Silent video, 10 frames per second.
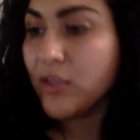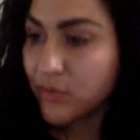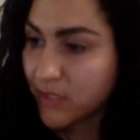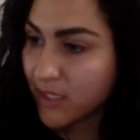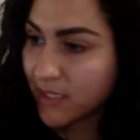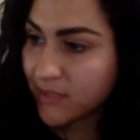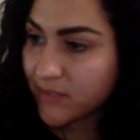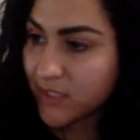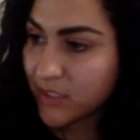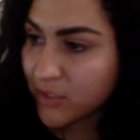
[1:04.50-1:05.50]
loose connective
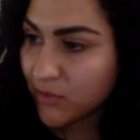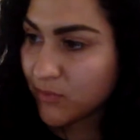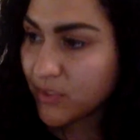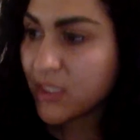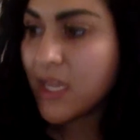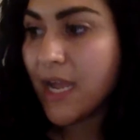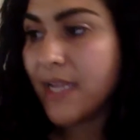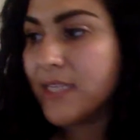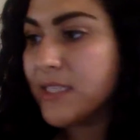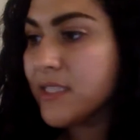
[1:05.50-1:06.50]
tissue, which
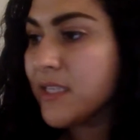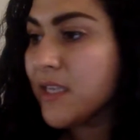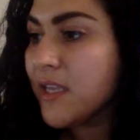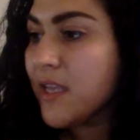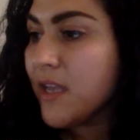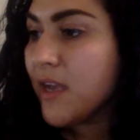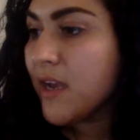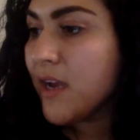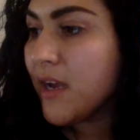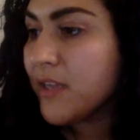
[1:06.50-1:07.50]
lies
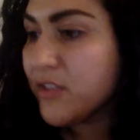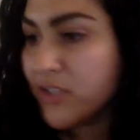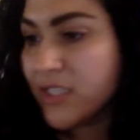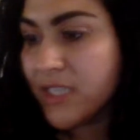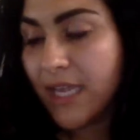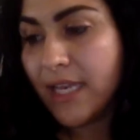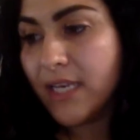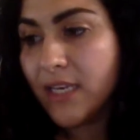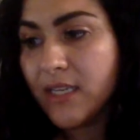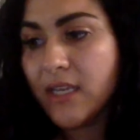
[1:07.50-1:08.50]
under the
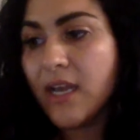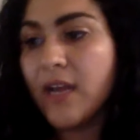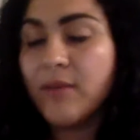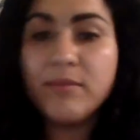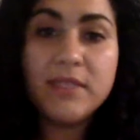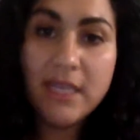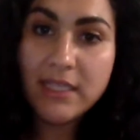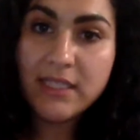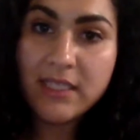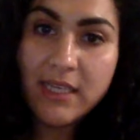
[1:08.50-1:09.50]
skin,
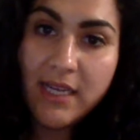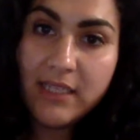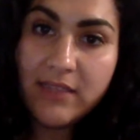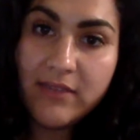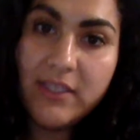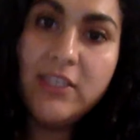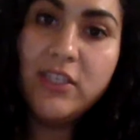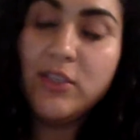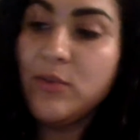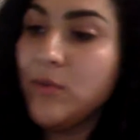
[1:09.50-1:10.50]
dense connective
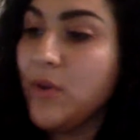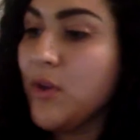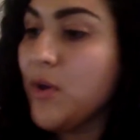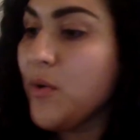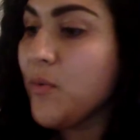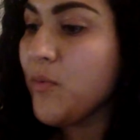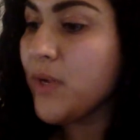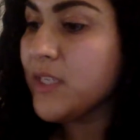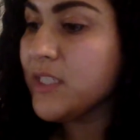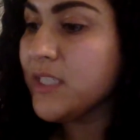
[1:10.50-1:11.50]
tissue,
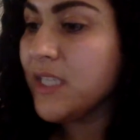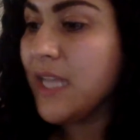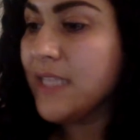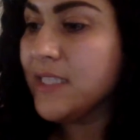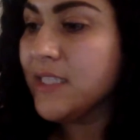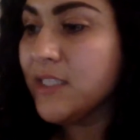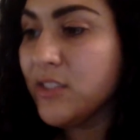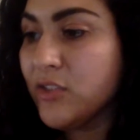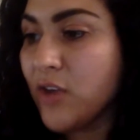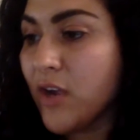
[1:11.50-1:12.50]
which is elastic
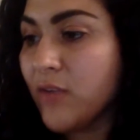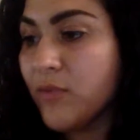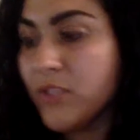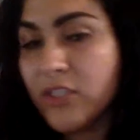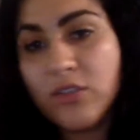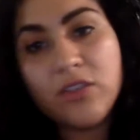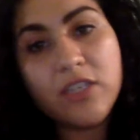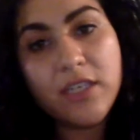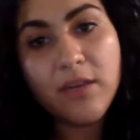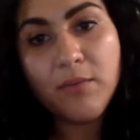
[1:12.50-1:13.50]
and strong, which is
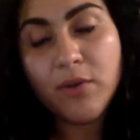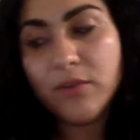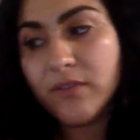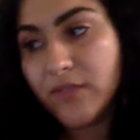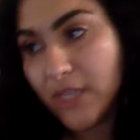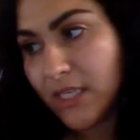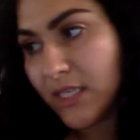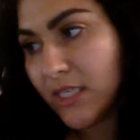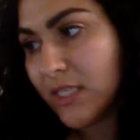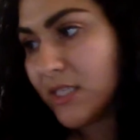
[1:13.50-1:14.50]
usually composed of
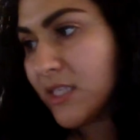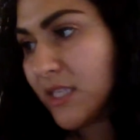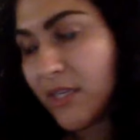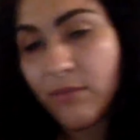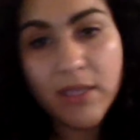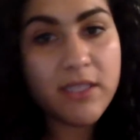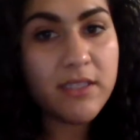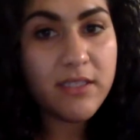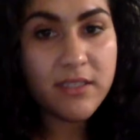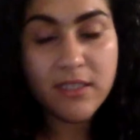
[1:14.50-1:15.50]
tendons,
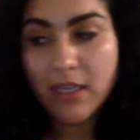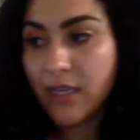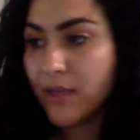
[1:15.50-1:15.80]
ligaments,